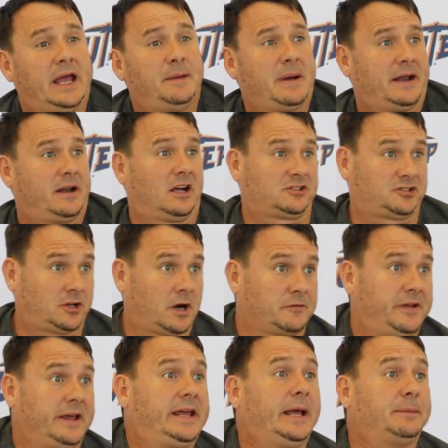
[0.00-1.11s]
Yeah, he might not start
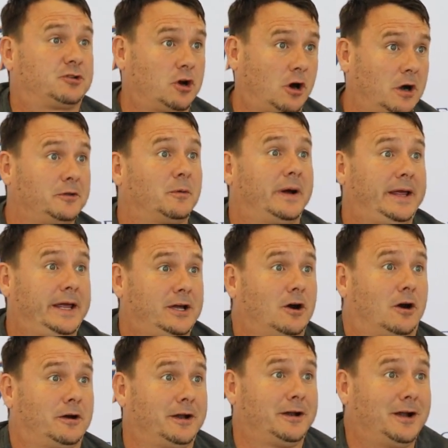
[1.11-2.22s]
if he keeps guarding the way he
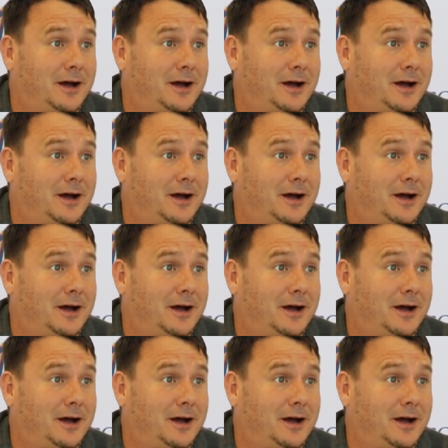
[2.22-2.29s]
guarded